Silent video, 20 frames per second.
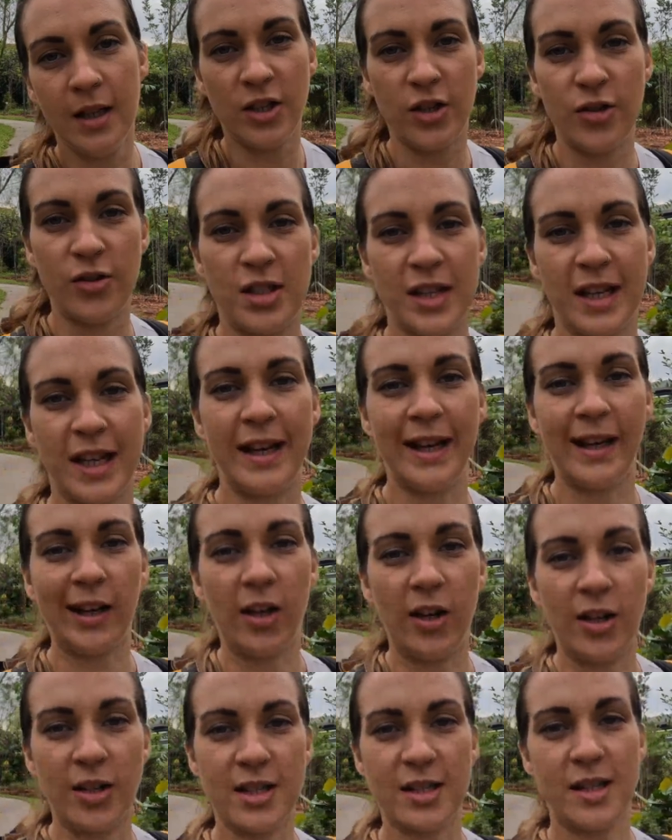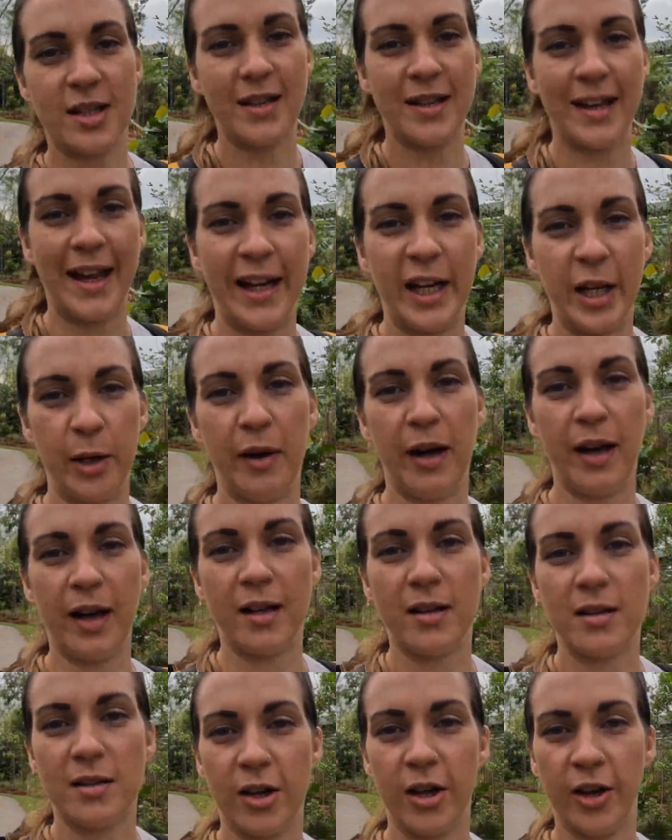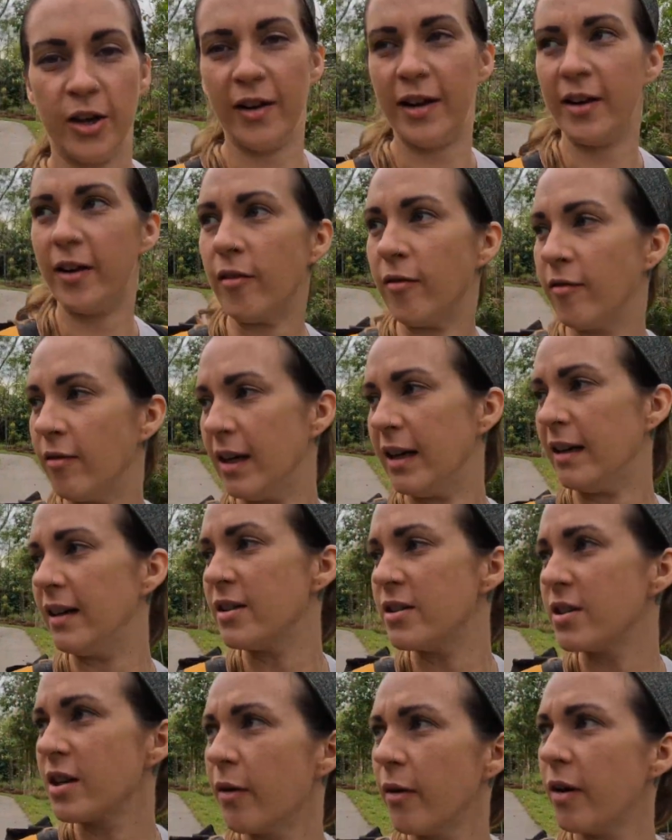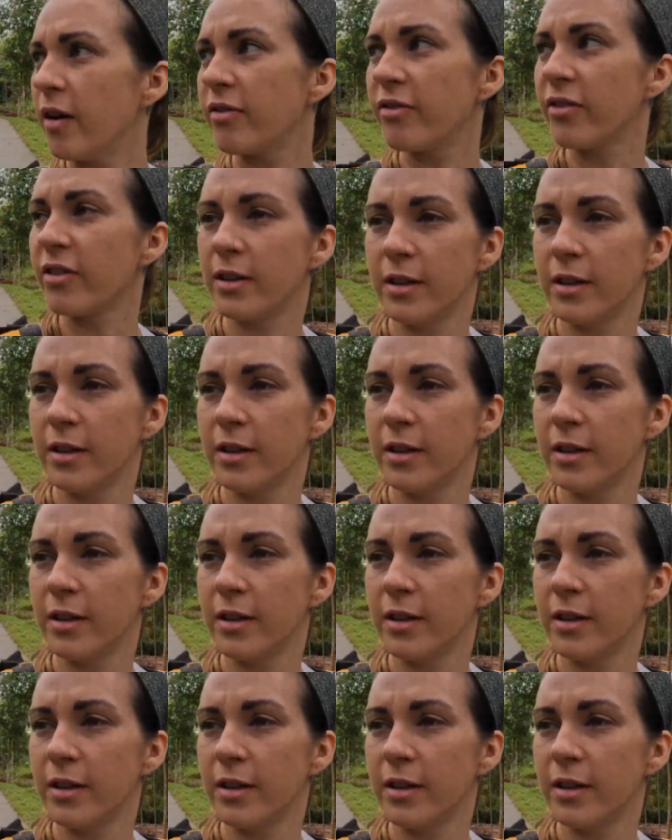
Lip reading: used to getting lost anyway, so I don't really need to go off